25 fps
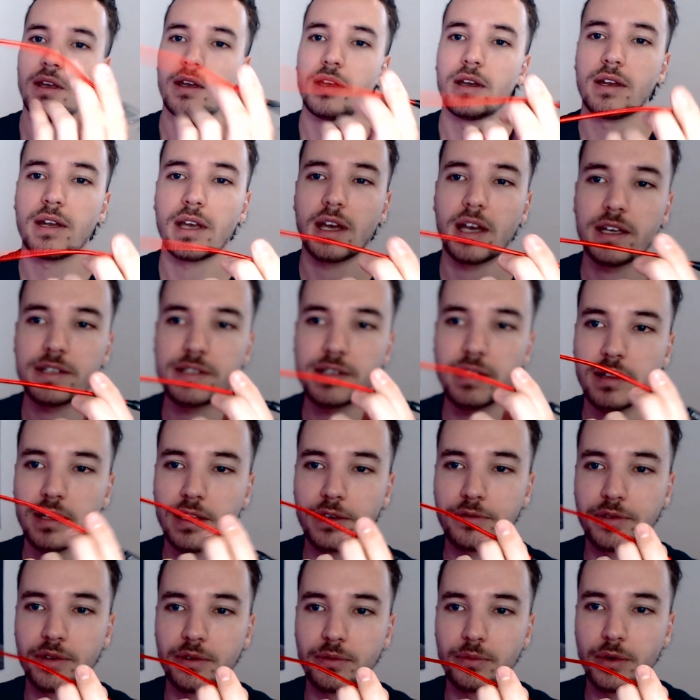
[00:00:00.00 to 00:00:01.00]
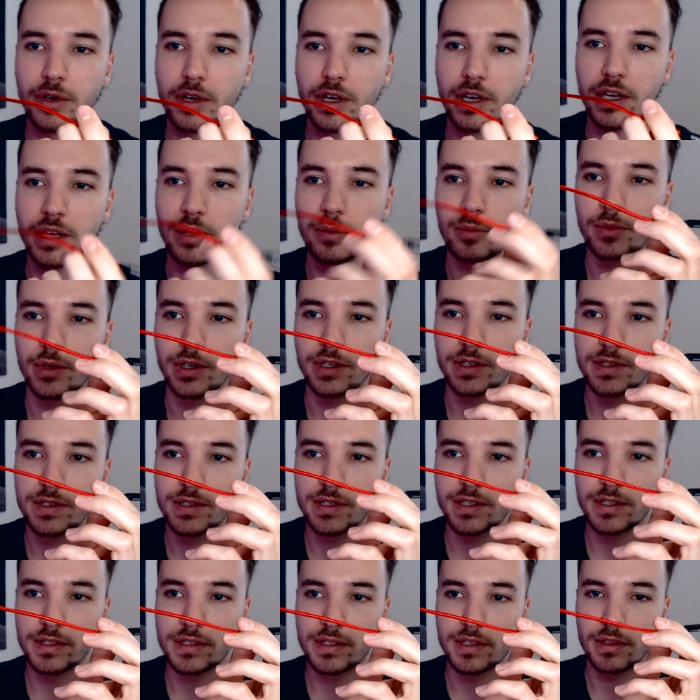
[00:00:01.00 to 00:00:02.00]
it has a left and right, but it's
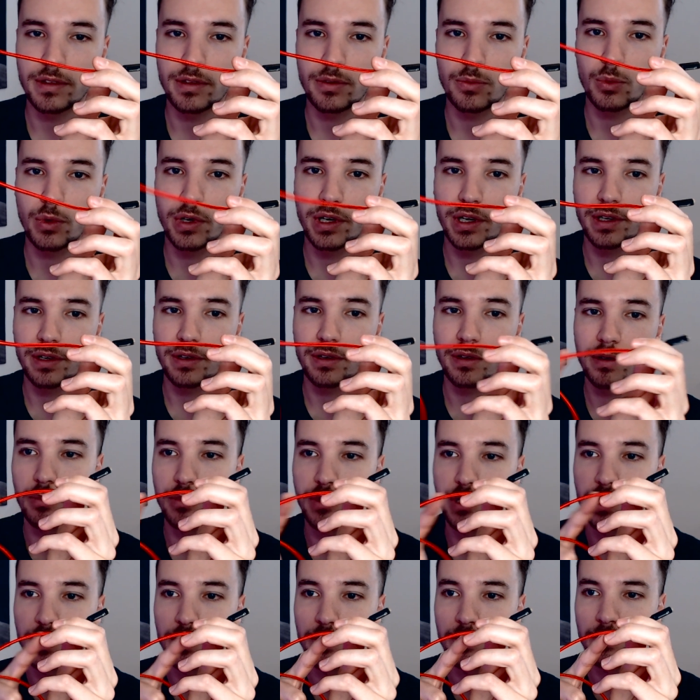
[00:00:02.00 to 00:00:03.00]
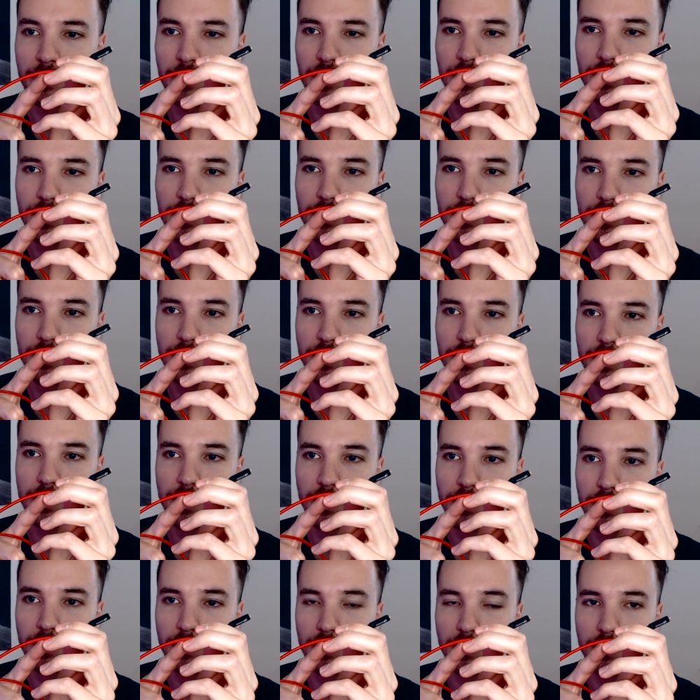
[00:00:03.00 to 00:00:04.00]
just in the one shield.
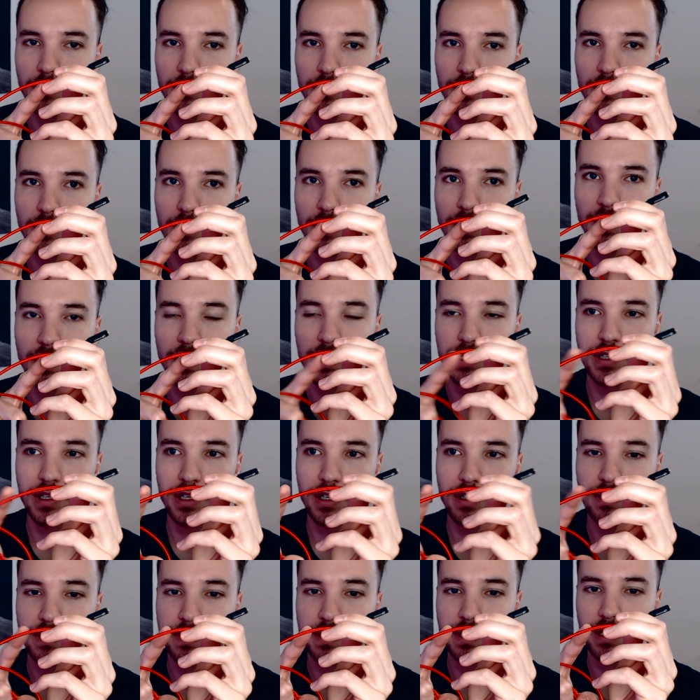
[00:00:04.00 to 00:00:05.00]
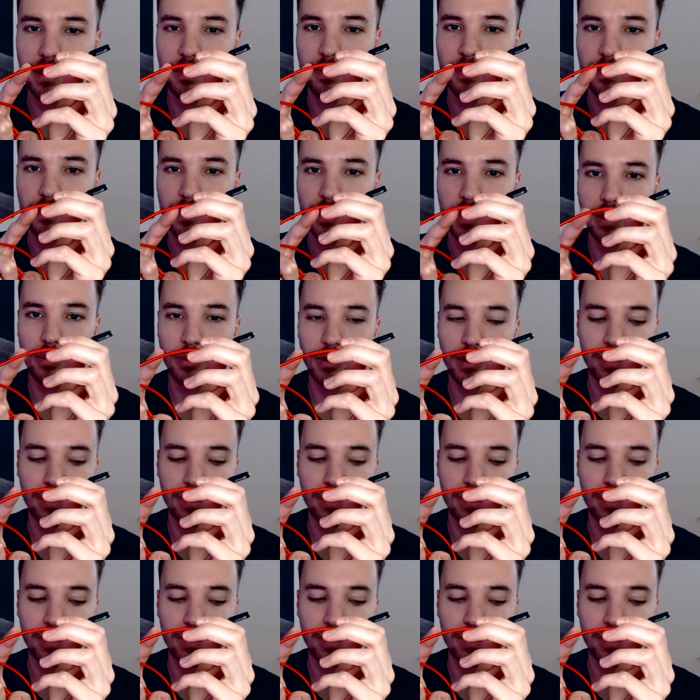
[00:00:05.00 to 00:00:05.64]
So they share the same common